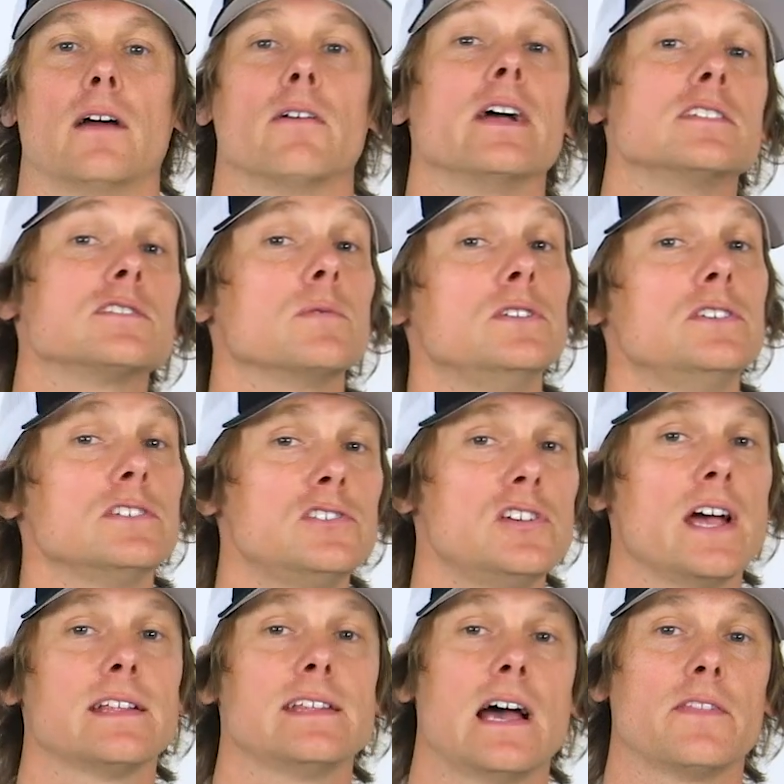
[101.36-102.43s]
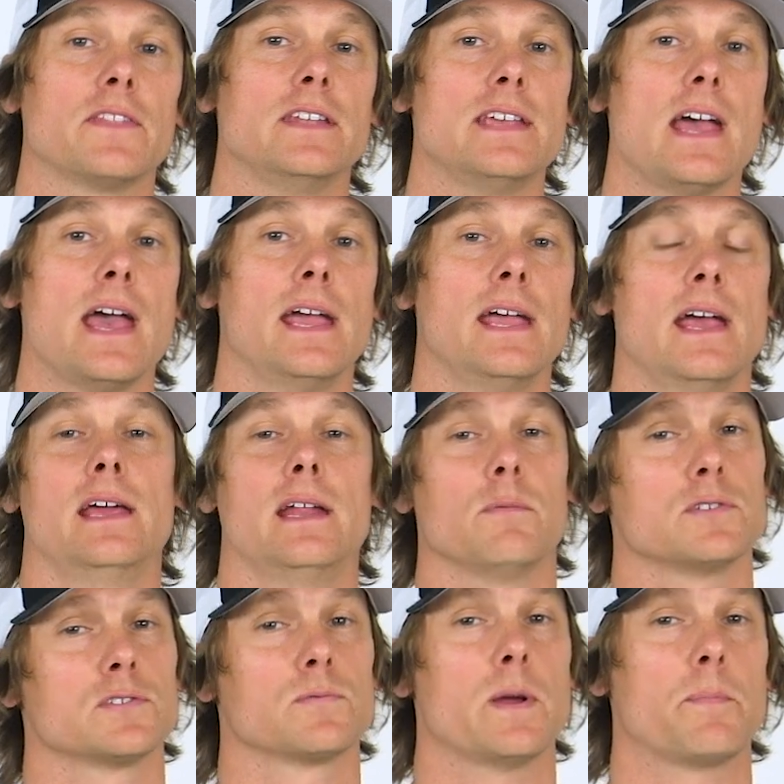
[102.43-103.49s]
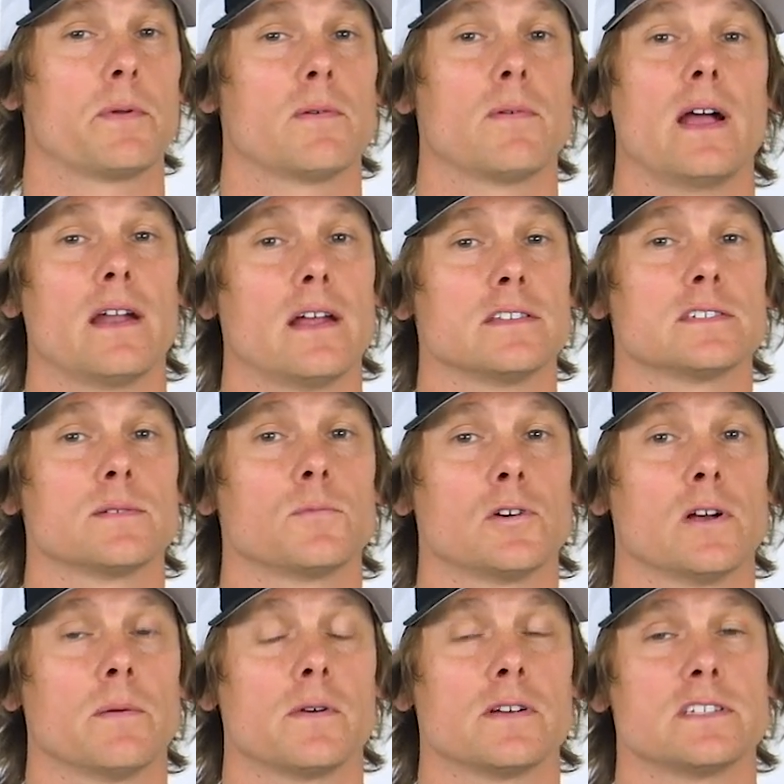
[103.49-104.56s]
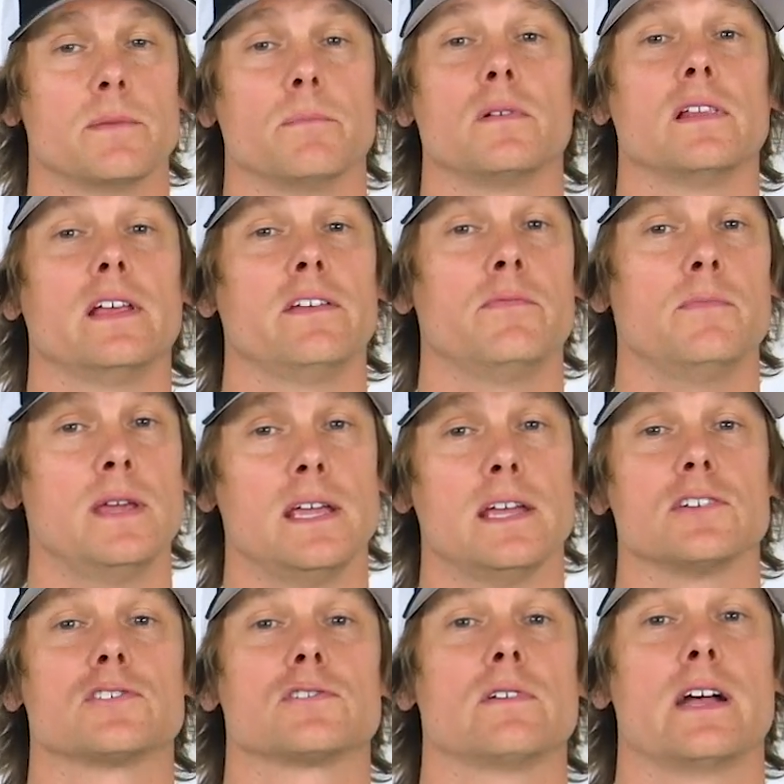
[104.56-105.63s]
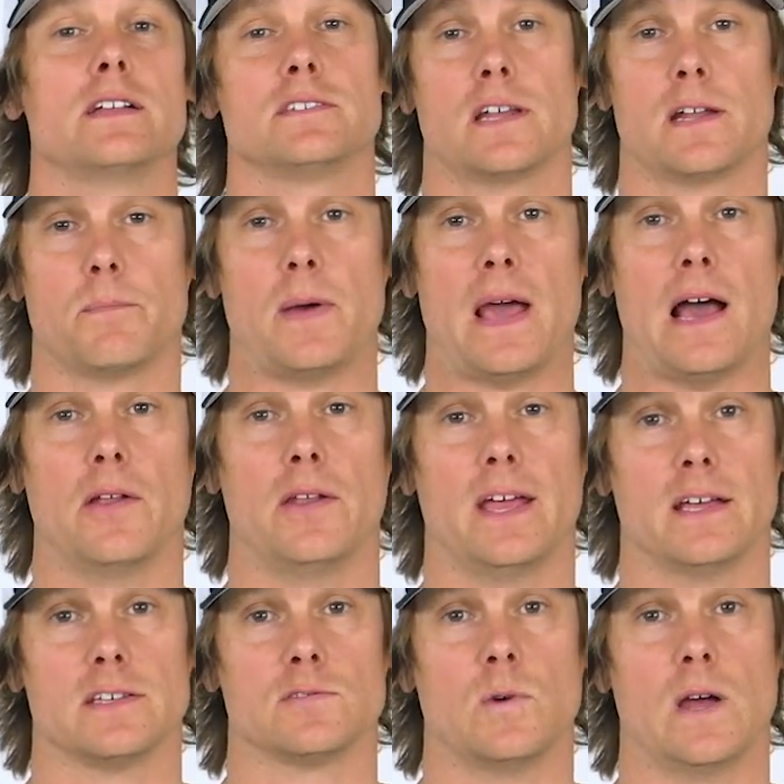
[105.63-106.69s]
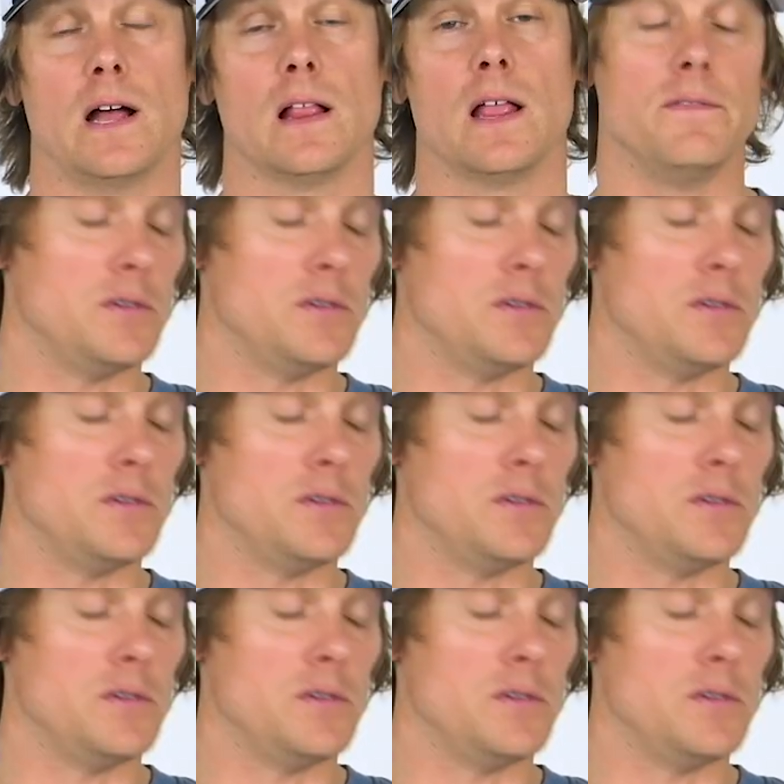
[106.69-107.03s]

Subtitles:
All right, so we just checked out the Day and it was ripping around on some groomers, and believe me, it shreds on a pow day as well.